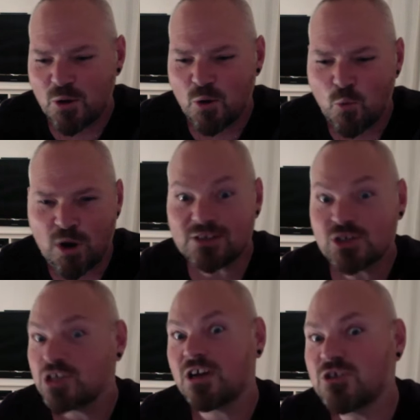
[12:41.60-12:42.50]
what else
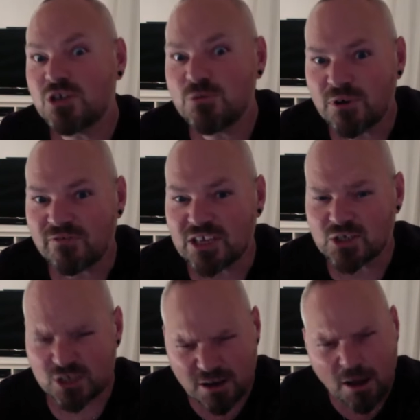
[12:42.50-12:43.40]
can I do with this?
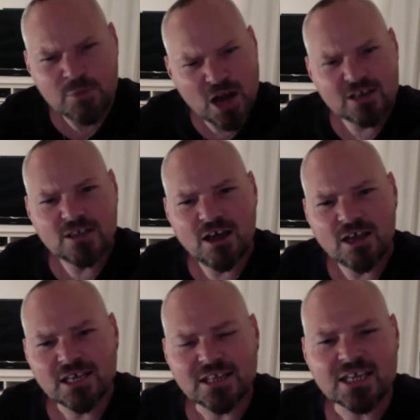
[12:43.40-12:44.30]
Because I'm kind of
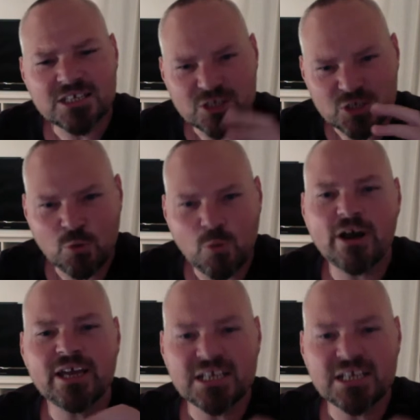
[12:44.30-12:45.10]
liking this. It's quiet.